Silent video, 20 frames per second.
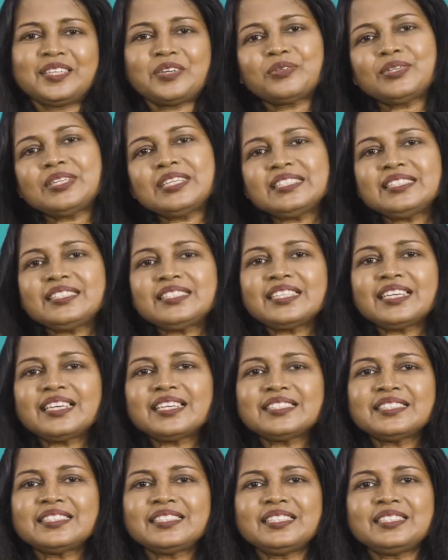now let's
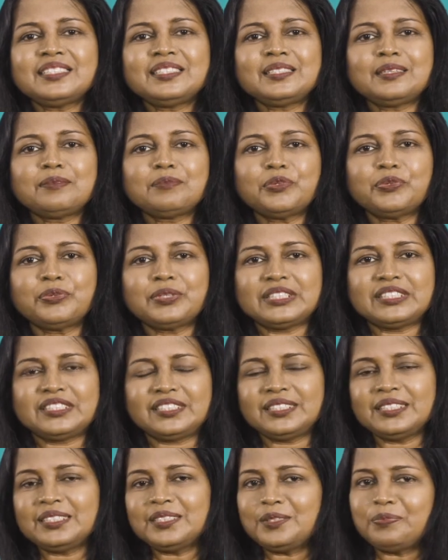answer some
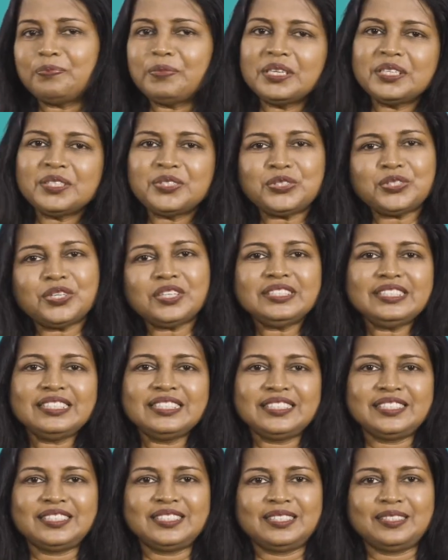questions based on
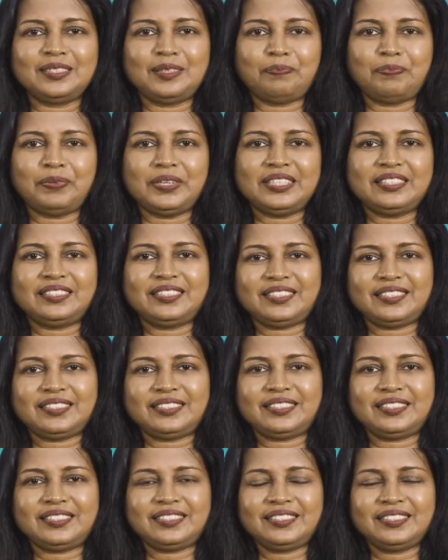dictionary
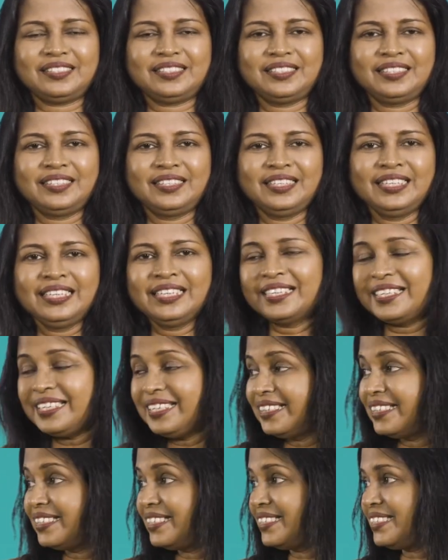pages.
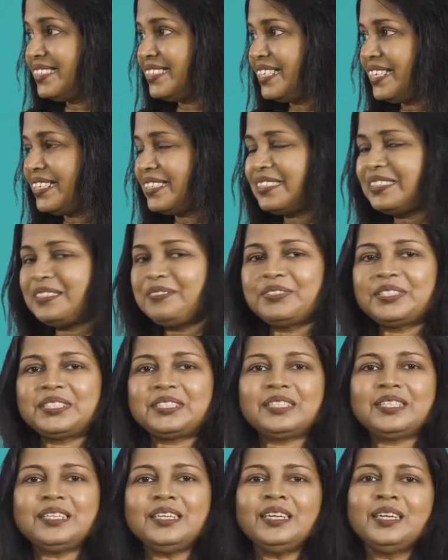In this
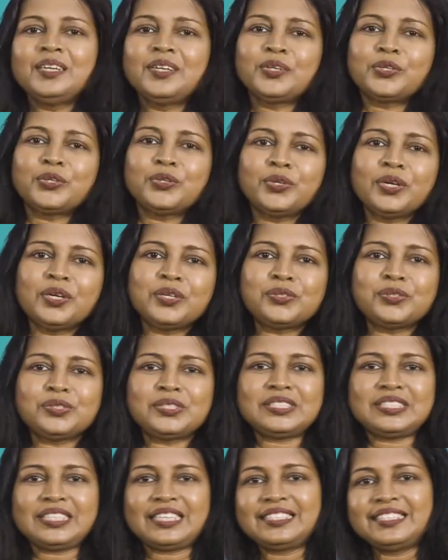activity, you have to
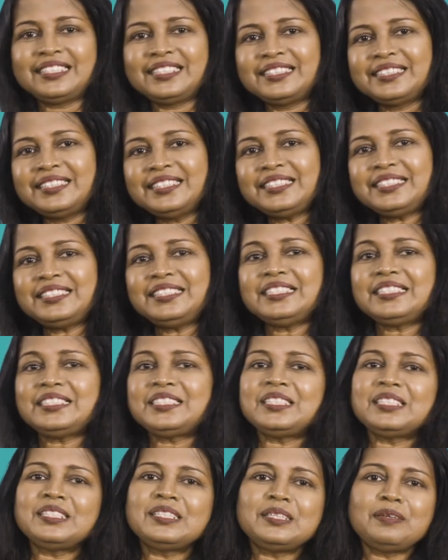study this
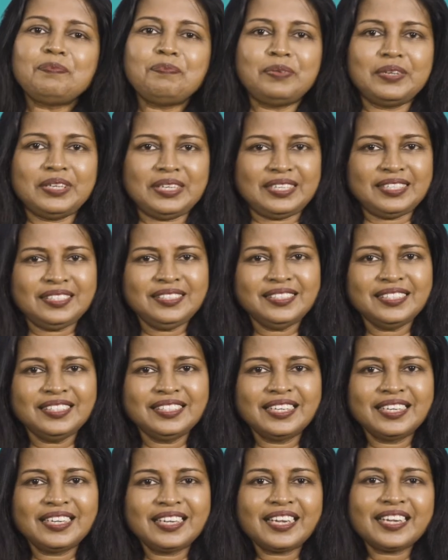dictionary page
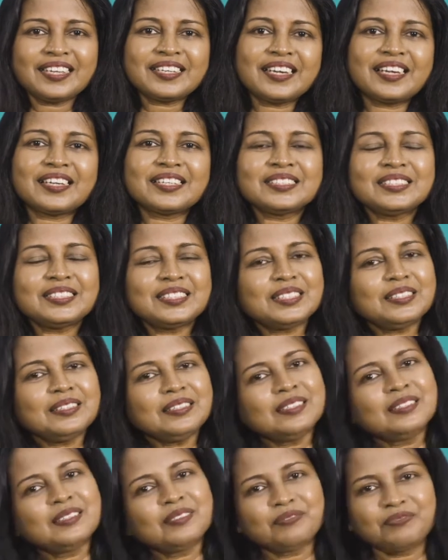and answer
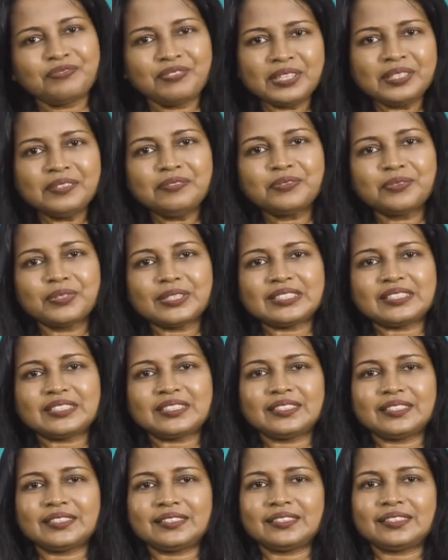5
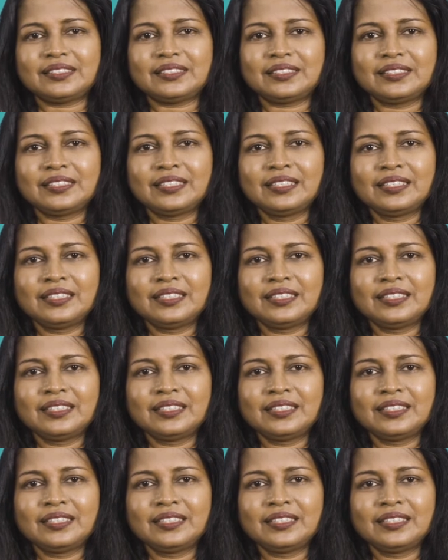questions.